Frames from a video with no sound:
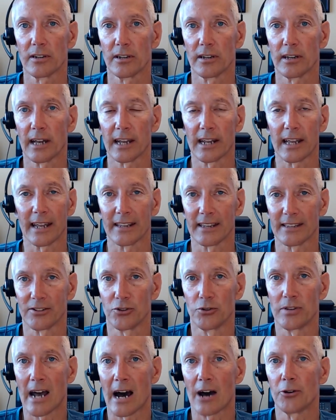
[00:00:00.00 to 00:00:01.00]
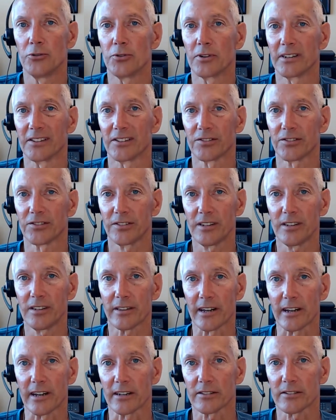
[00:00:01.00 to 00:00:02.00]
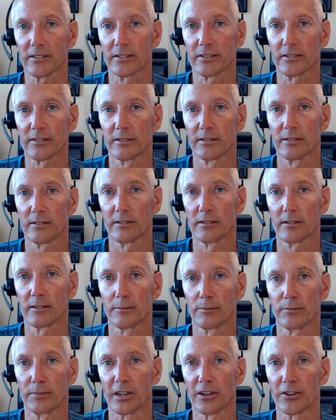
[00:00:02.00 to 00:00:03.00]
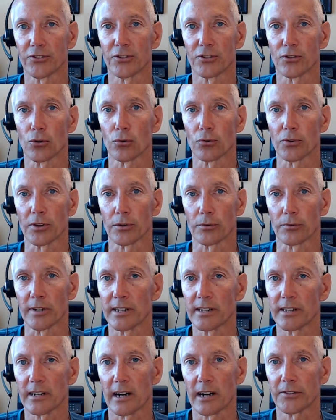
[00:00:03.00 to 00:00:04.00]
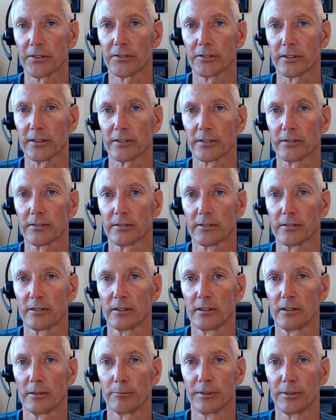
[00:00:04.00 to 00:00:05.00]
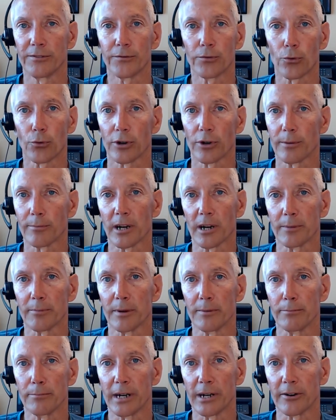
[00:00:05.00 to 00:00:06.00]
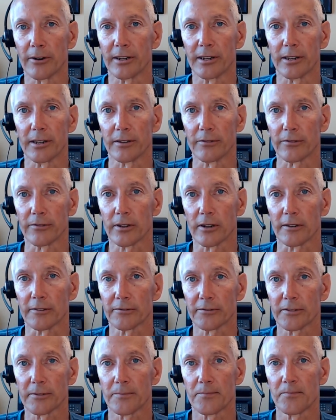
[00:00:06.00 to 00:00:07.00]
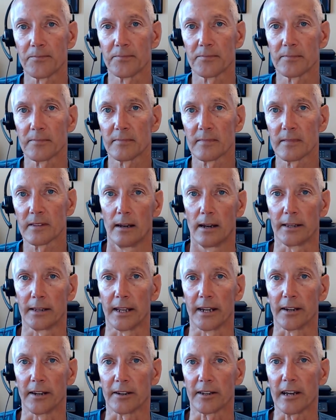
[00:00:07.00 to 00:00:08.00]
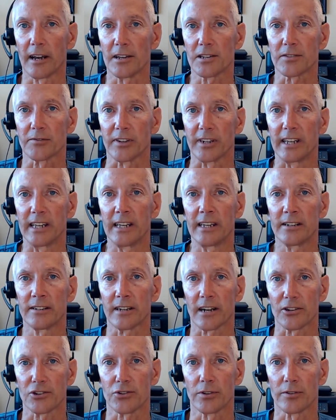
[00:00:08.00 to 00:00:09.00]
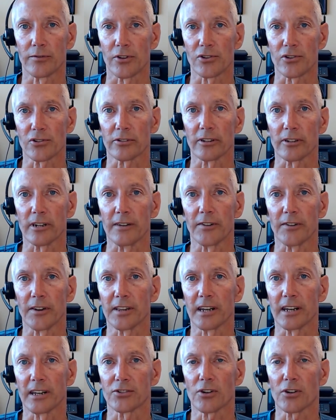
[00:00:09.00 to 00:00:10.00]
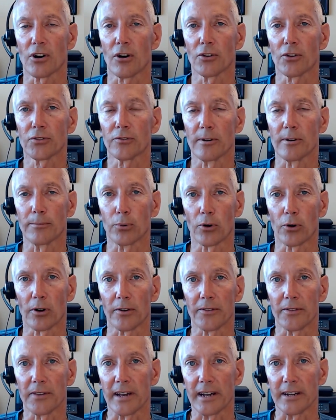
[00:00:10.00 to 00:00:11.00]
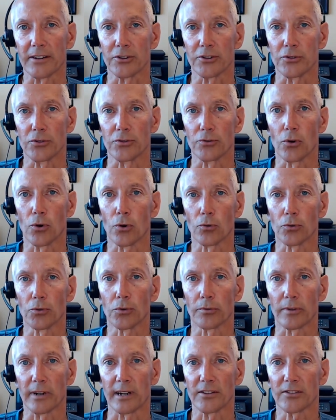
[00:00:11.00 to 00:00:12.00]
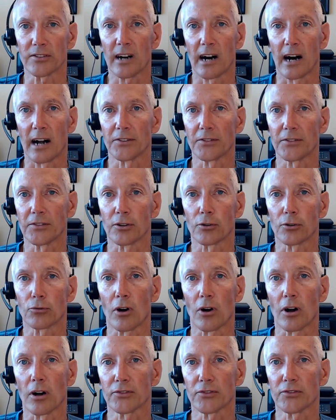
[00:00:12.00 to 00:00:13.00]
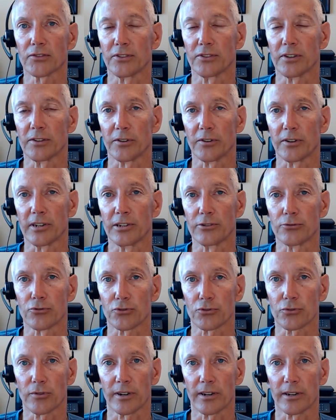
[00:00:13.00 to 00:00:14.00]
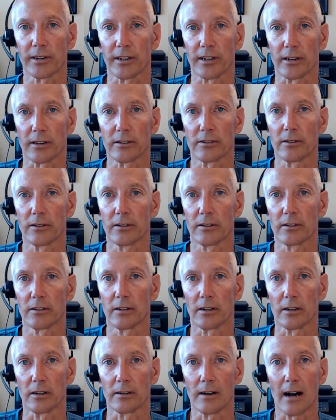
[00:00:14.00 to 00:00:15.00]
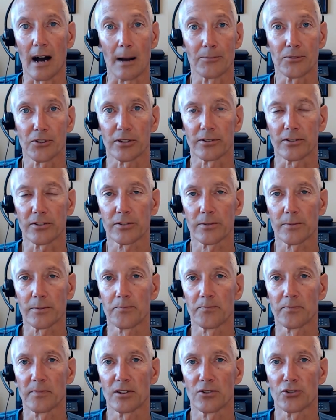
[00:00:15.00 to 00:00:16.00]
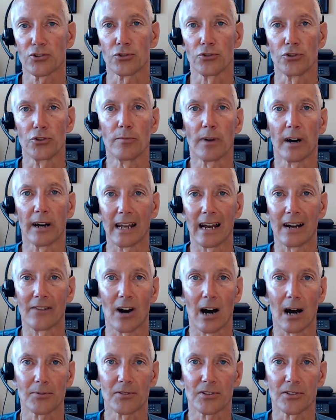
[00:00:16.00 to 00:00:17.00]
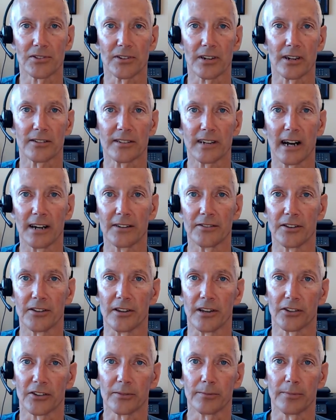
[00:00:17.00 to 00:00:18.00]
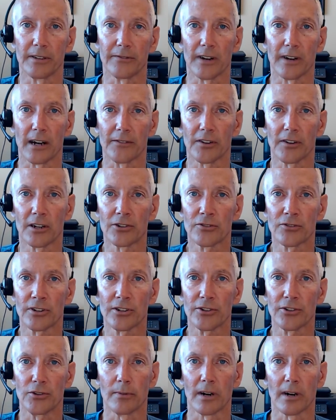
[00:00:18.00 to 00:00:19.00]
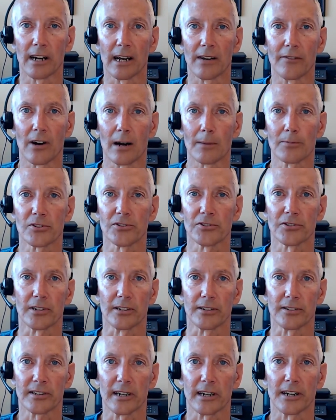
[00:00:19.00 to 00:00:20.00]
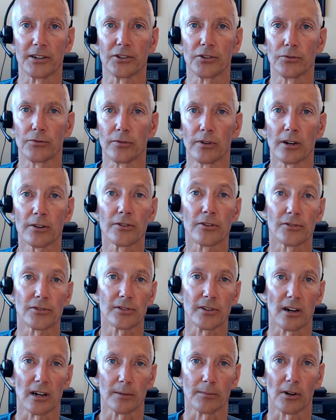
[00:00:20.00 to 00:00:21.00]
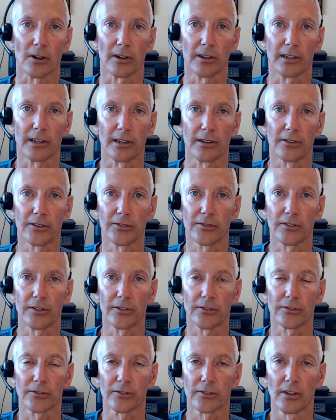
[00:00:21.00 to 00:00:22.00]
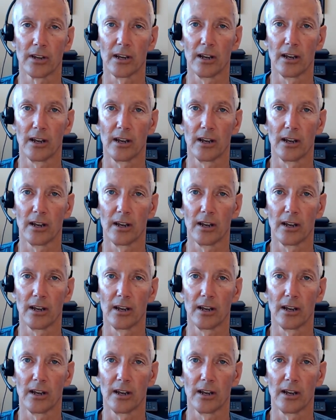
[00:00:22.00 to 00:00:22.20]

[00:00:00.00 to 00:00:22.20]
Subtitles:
And now you can see that because you're holding the rate constant. Before, it might have been buried in the fluff. And then in the case of an indexed universal life, I think it's also important that you hold the rates constant across different interest crediting options. So you might have options that are tied to the S&P 500. You might have options that are tied to other stock market indices.